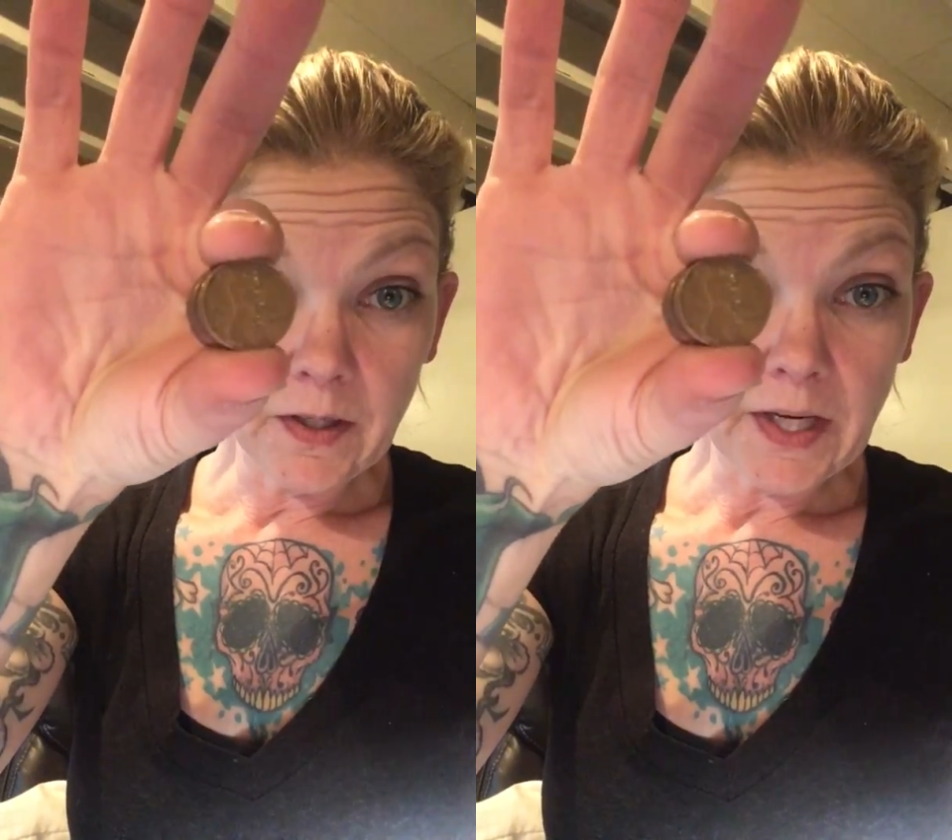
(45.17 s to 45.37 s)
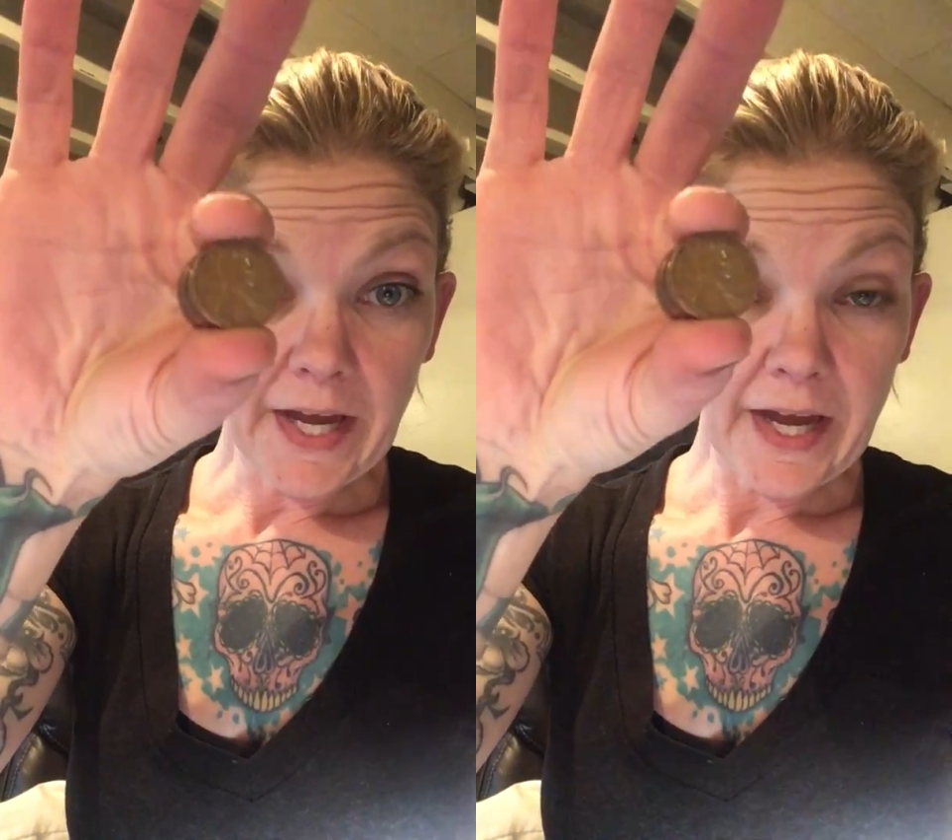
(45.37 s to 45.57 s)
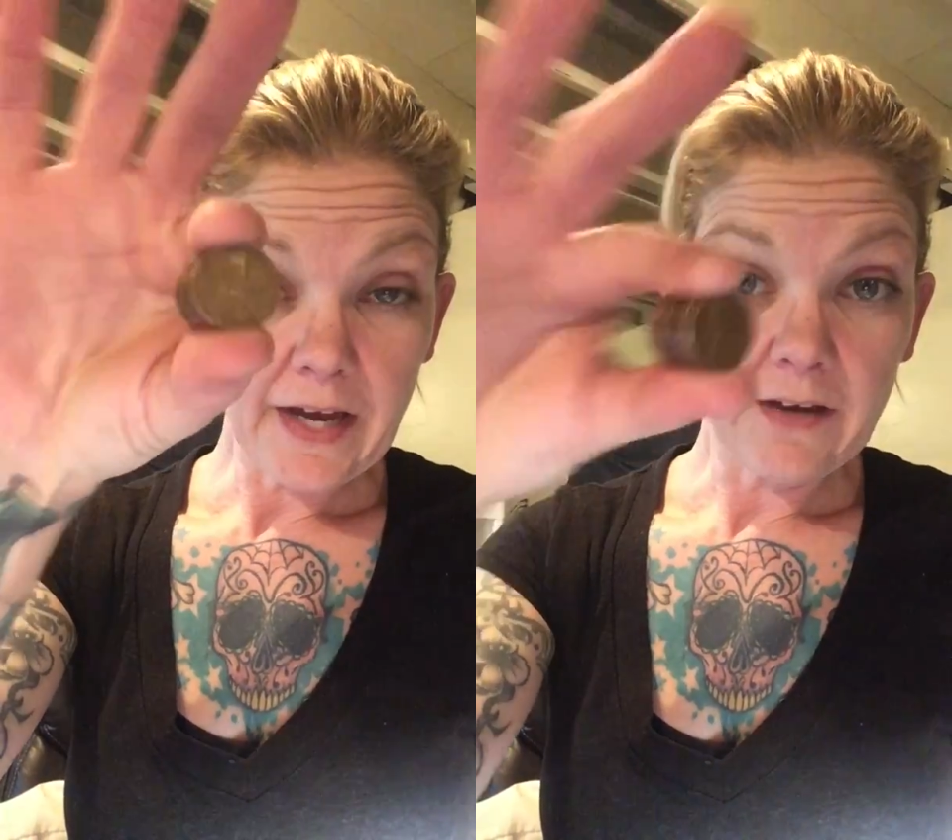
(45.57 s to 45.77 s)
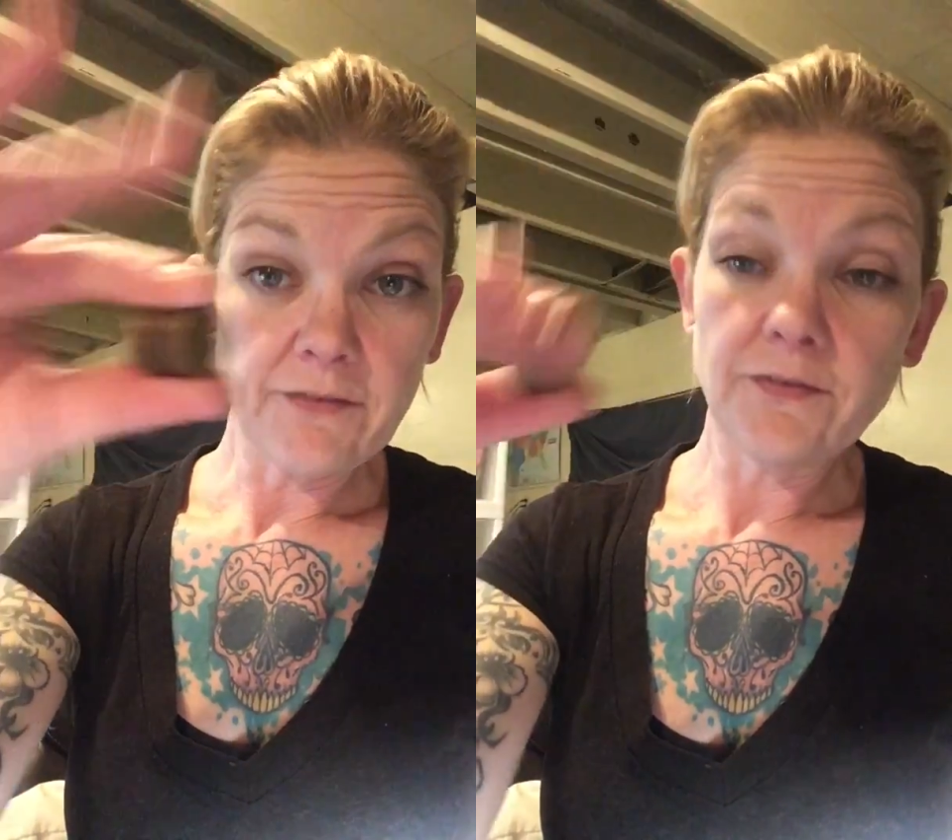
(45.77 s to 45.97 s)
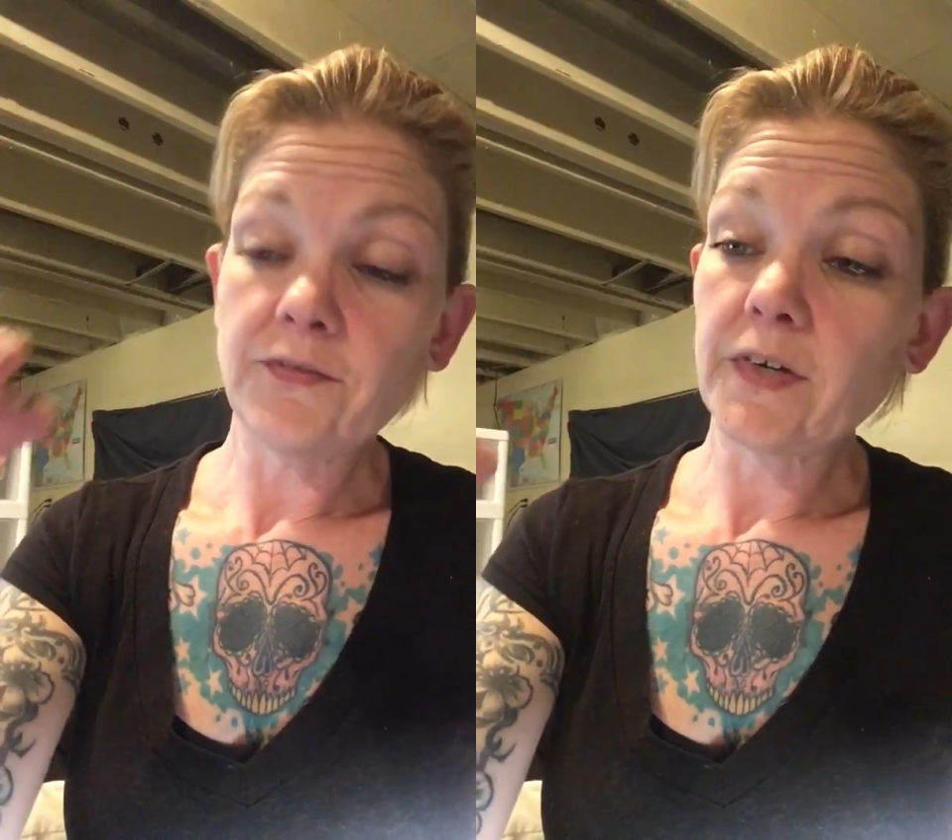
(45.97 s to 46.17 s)
I have
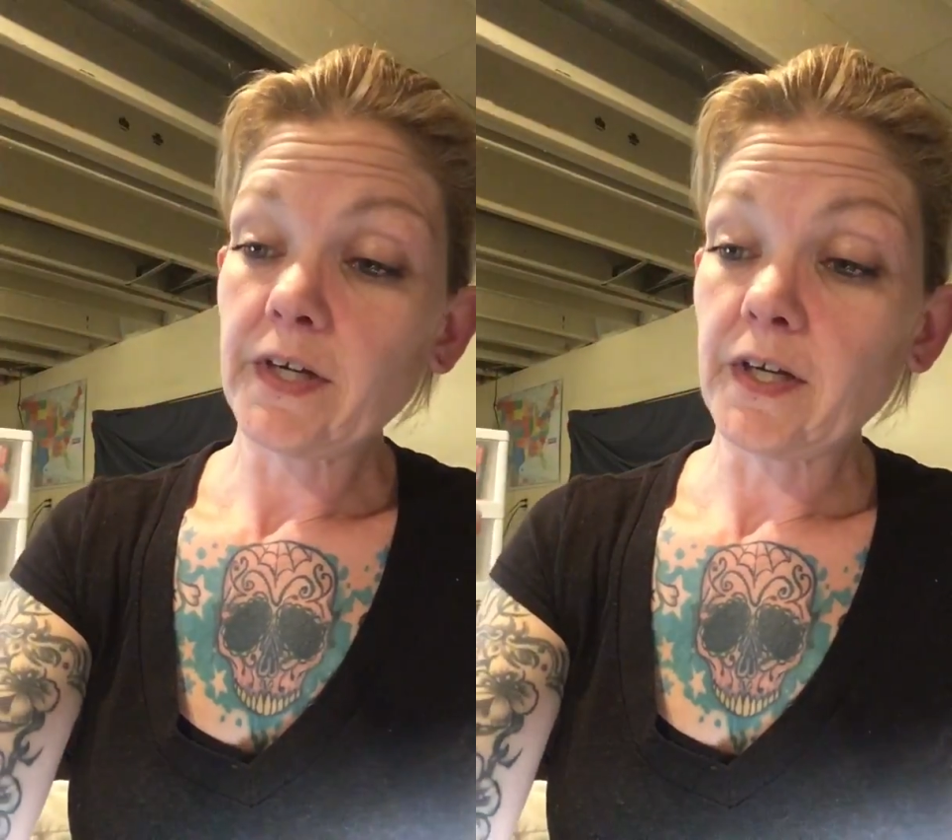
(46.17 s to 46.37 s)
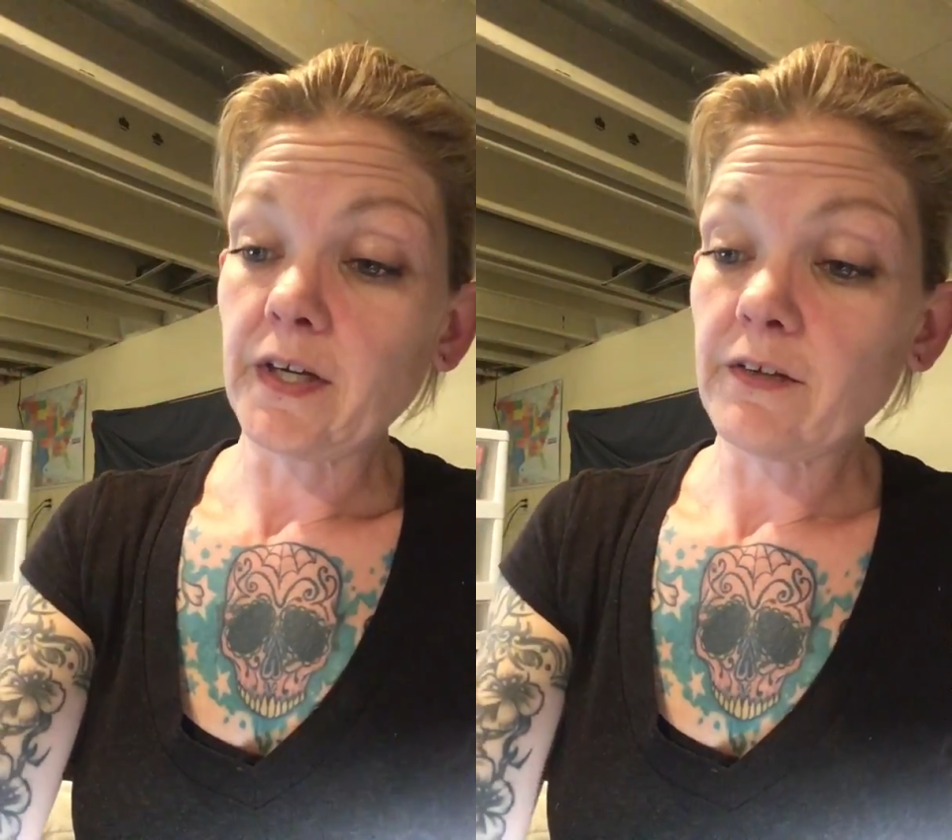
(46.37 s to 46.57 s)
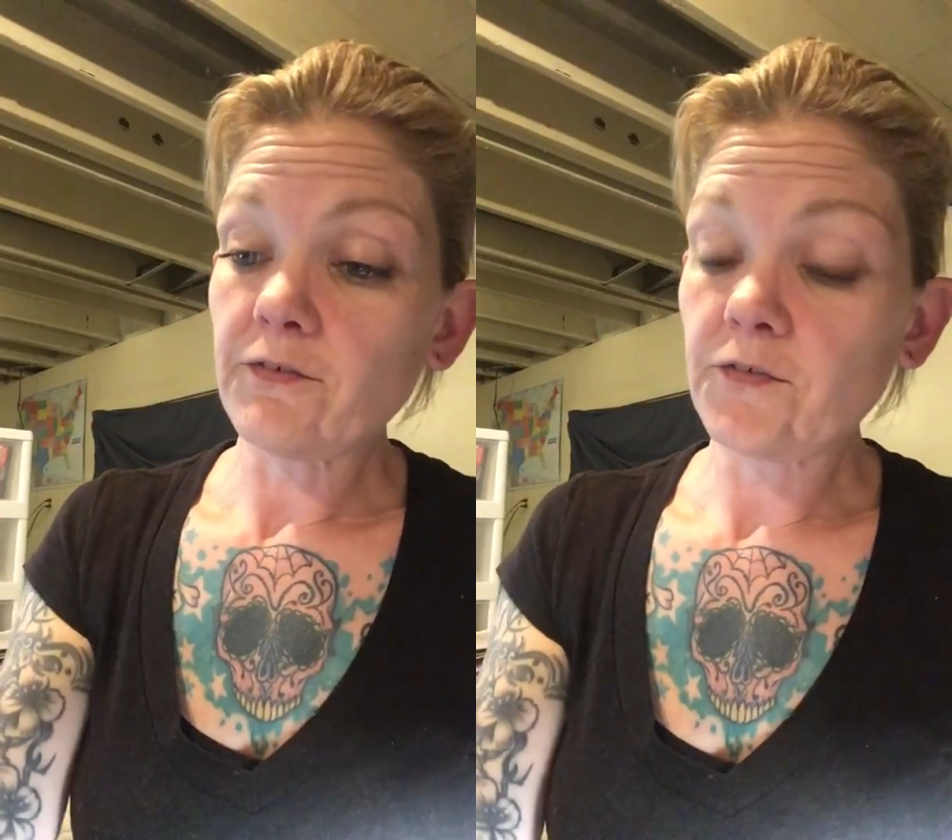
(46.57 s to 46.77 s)
a